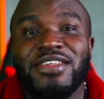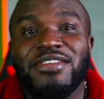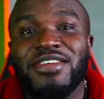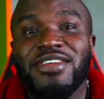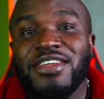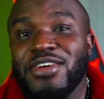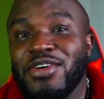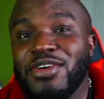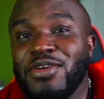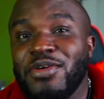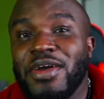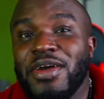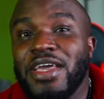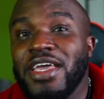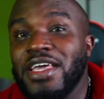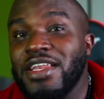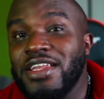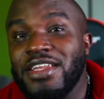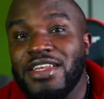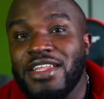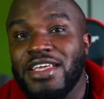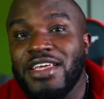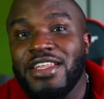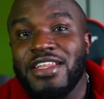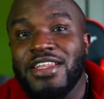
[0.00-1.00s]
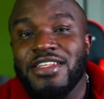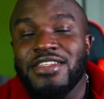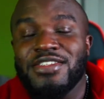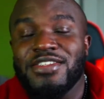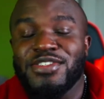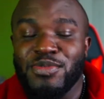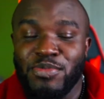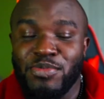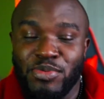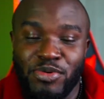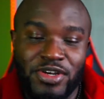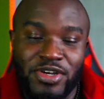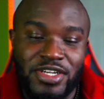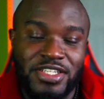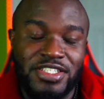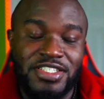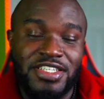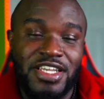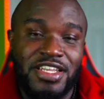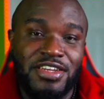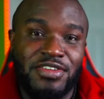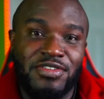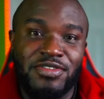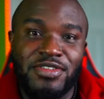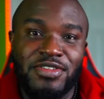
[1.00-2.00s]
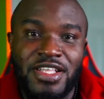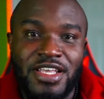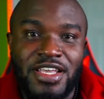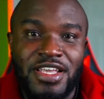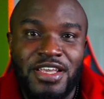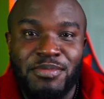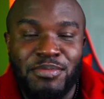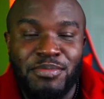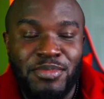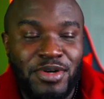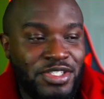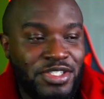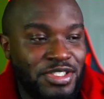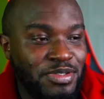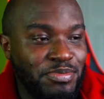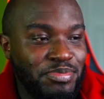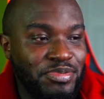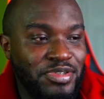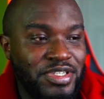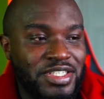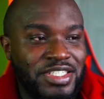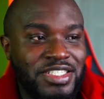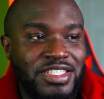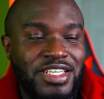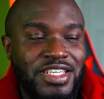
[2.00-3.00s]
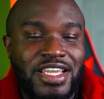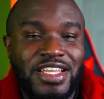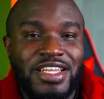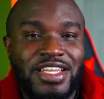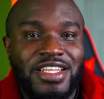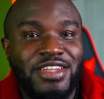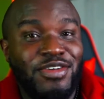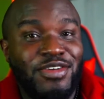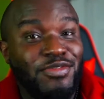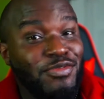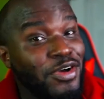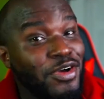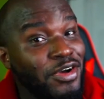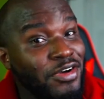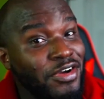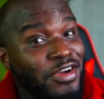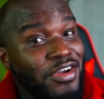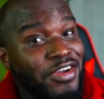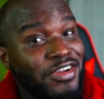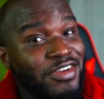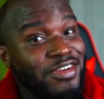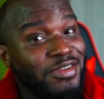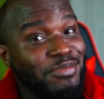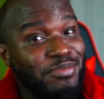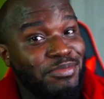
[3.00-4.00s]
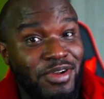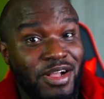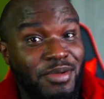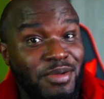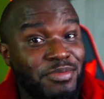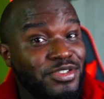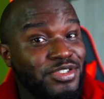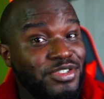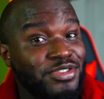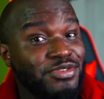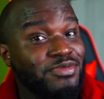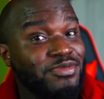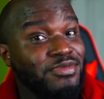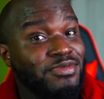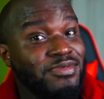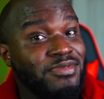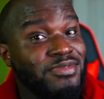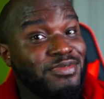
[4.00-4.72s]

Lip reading: You can go ahead and hit it, support the channel, much appreciated. It won't hurt, I promise you.